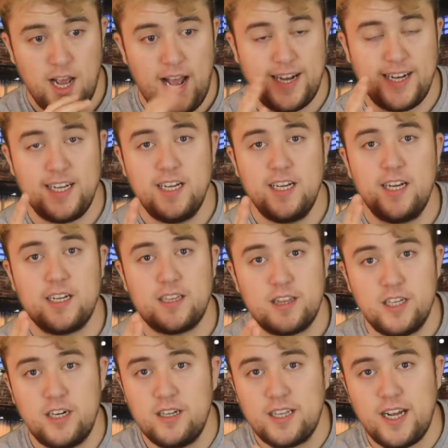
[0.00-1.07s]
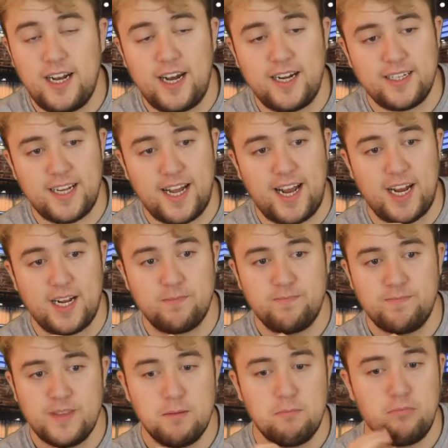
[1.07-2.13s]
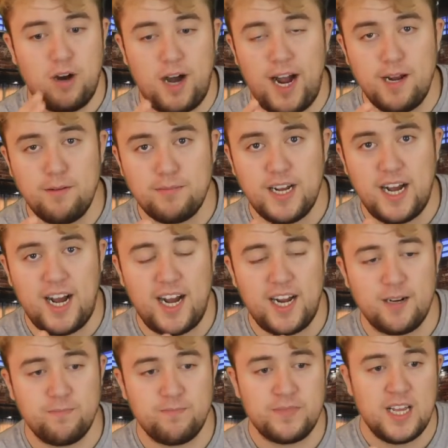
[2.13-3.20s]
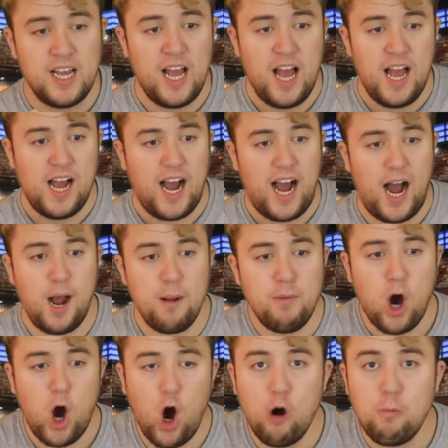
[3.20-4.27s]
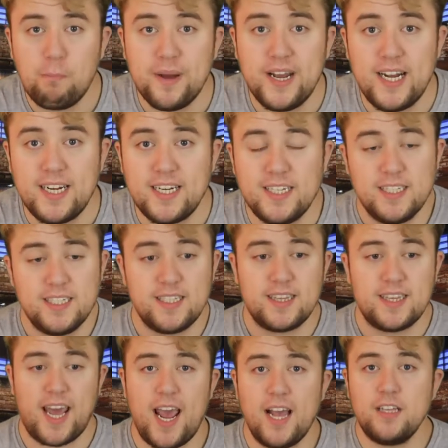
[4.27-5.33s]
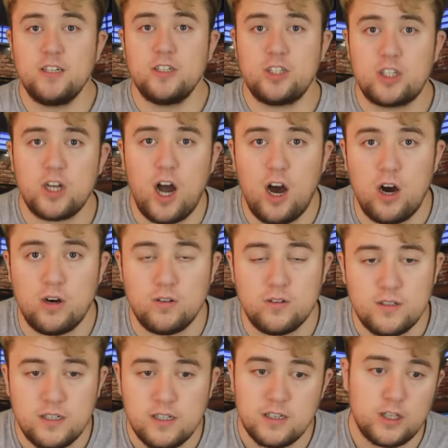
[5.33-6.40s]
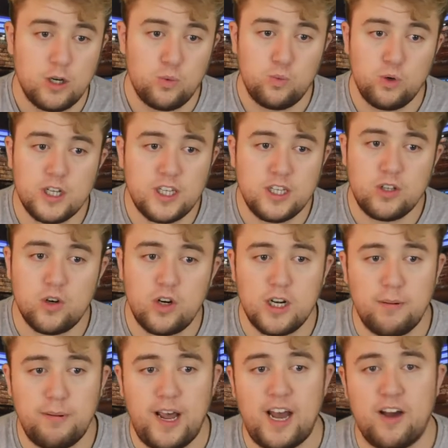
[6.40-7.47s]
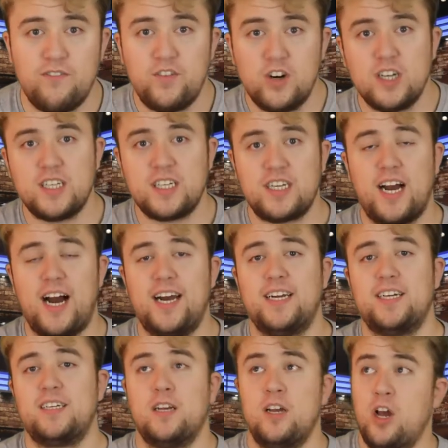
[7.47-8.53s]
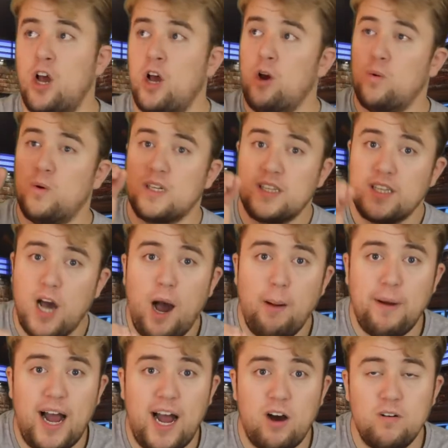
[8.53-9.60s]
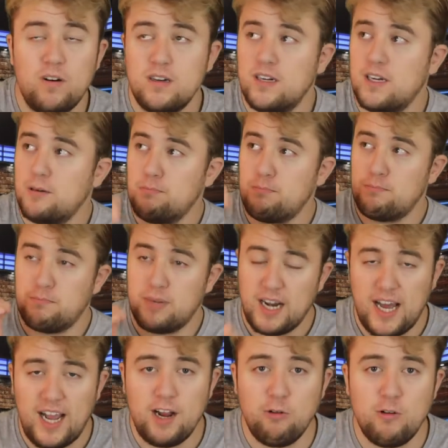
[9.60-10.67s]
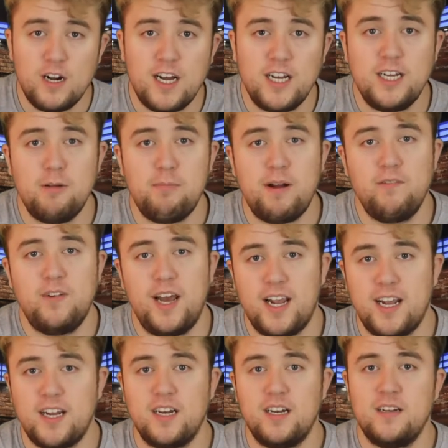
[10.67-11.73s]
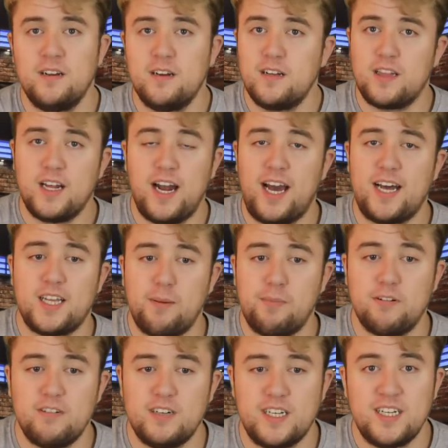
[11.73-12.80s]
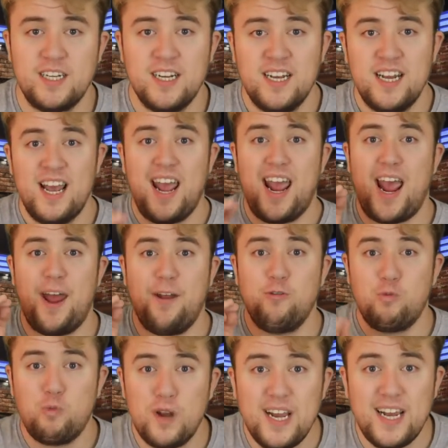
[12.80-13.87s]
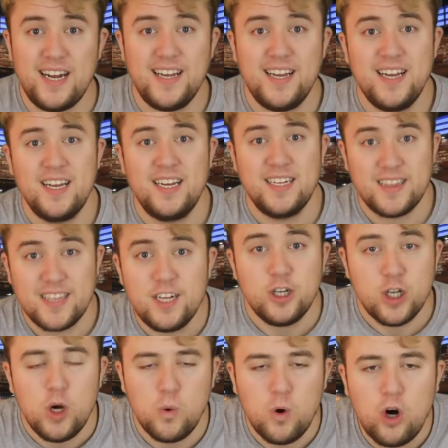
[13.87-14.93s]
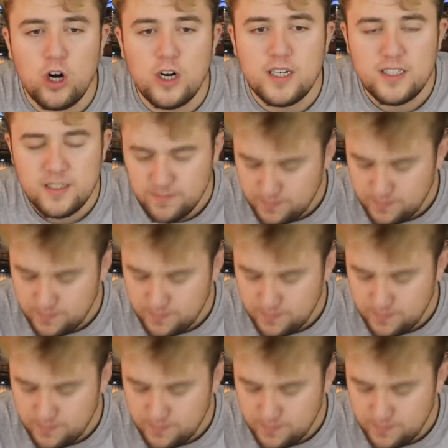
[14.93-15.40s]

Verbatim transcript: and this is a Thursday night game, prime time. I'm hoping Daniel Jones, the rookie quarterback for the Giants, will come out, play like he's been playing the last couple of weeks, and win the new one,